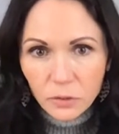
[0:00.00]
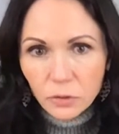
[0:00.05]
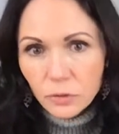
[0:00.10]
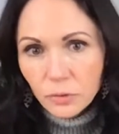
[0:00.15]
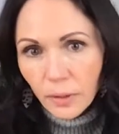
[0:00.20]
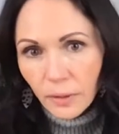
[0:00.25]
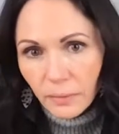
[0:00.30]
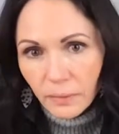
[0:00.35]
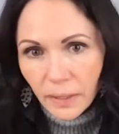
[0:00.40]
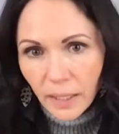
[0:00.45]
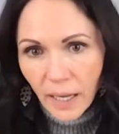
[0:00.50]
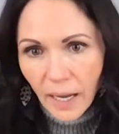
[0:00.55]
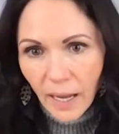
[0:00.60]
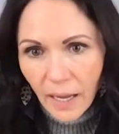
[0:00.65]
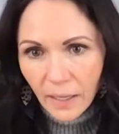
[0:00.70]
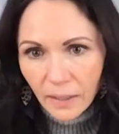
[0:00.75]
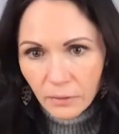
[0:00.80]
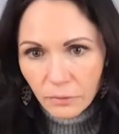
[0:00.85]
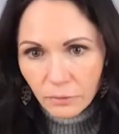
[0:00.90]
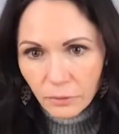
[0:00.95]
or do I want to
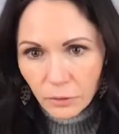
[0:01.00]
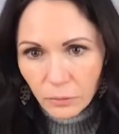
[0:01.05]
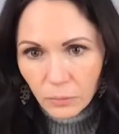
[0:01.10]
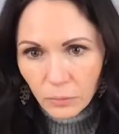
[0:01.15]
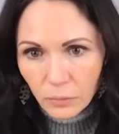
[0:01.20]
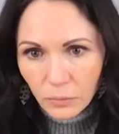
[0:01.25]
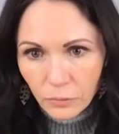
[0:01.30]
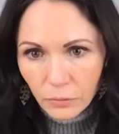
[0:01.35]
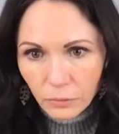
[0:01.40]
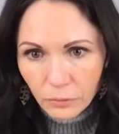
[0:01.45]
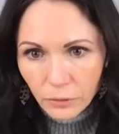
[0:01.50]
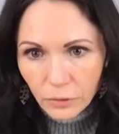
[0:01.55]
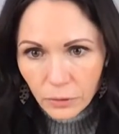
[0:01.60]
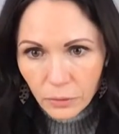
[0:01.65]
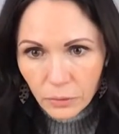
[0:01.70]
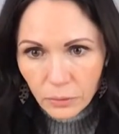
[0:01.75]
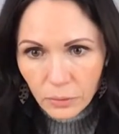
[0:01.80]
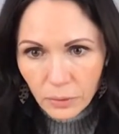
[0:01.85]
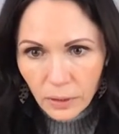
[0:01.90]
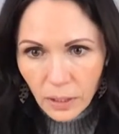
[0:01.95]
add a
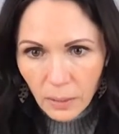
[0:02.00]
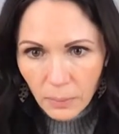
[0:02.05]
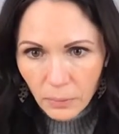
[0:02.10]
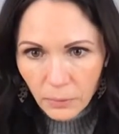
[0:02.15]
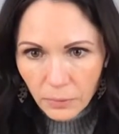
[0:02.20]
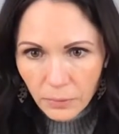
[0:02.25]
few couple